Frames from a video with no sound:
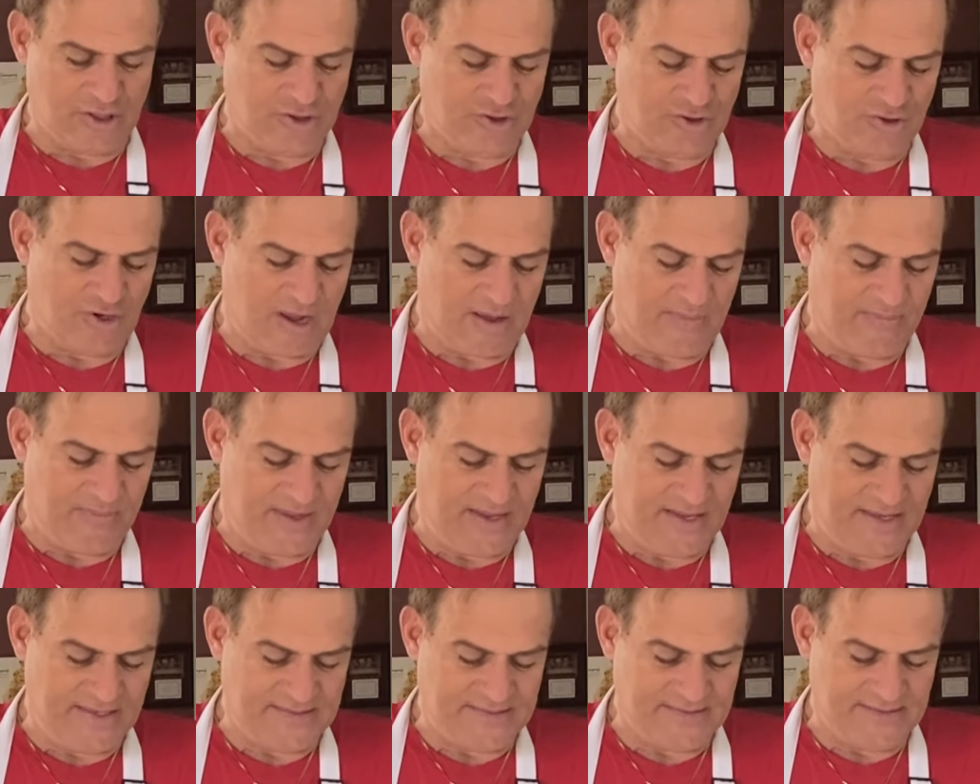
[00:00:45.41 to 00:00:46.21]
Drop
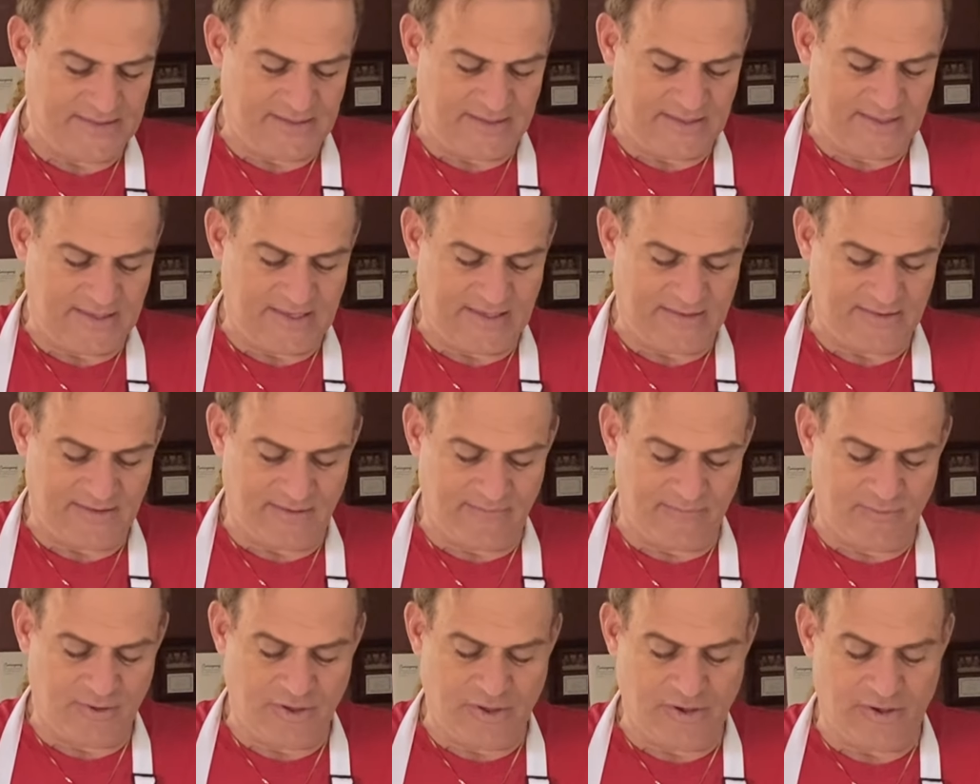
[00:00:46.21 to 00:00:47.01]
these in, get
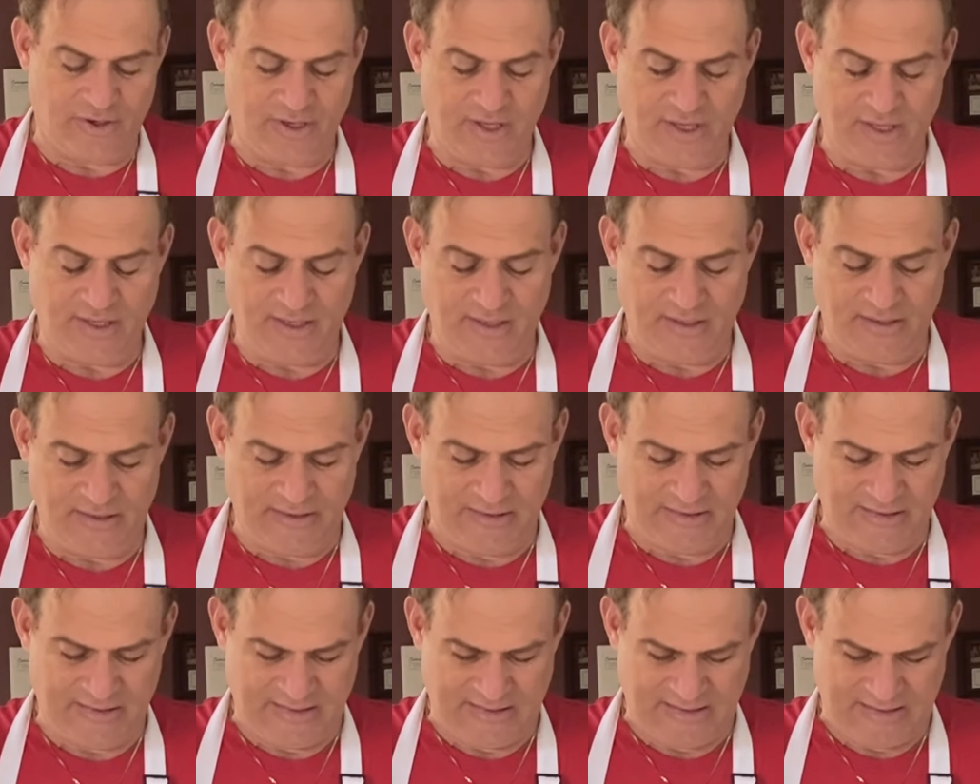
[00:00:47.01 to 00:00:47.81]
them cooking.
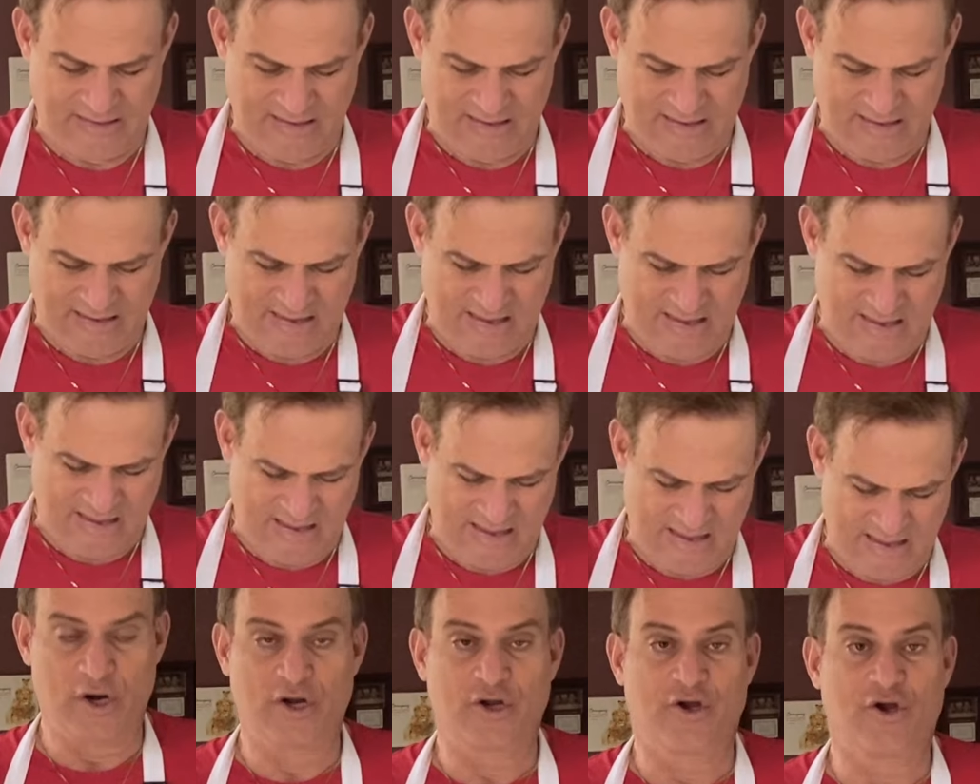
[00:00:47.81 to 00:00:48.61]

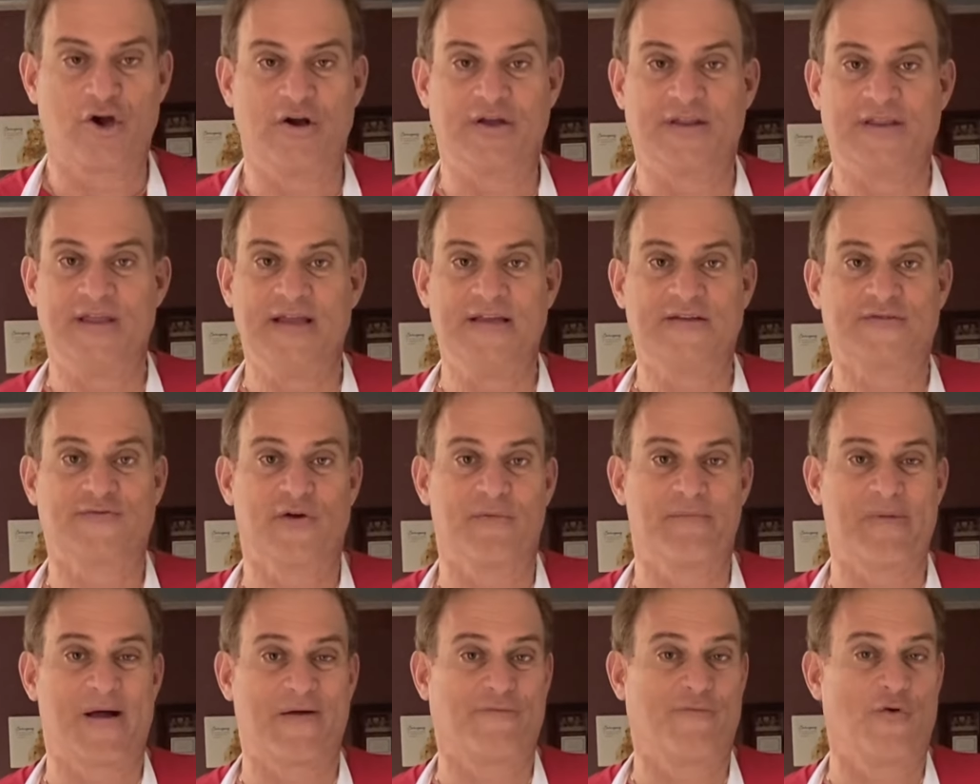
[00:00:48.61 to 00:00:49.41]
We're gonna cook these for
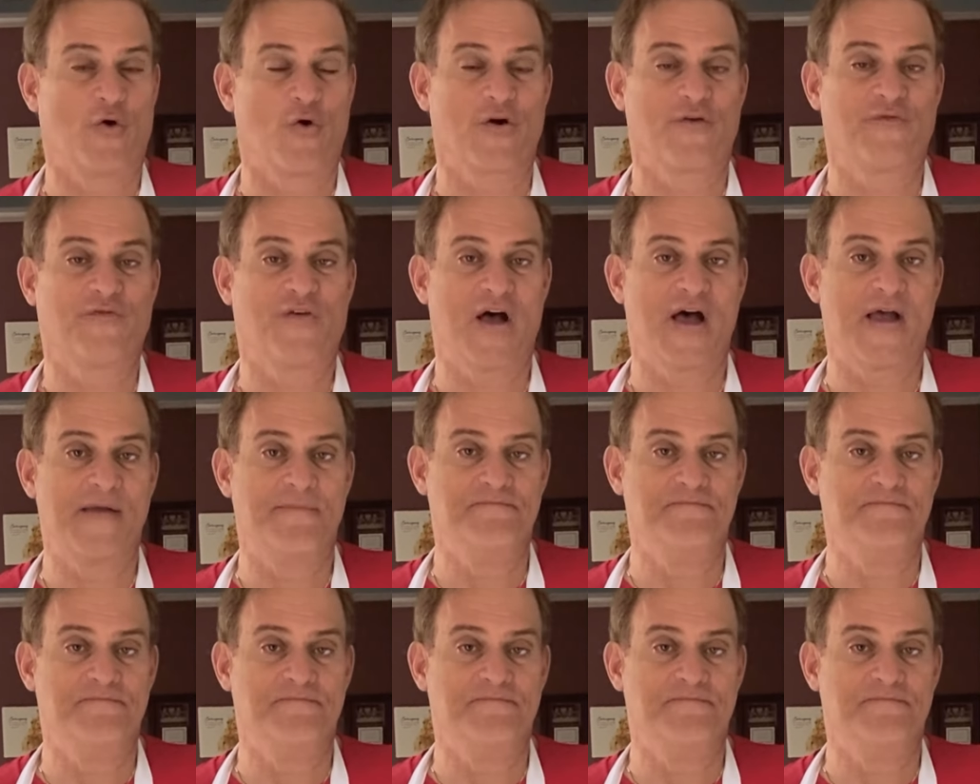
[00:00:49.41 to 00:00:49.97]
about four or five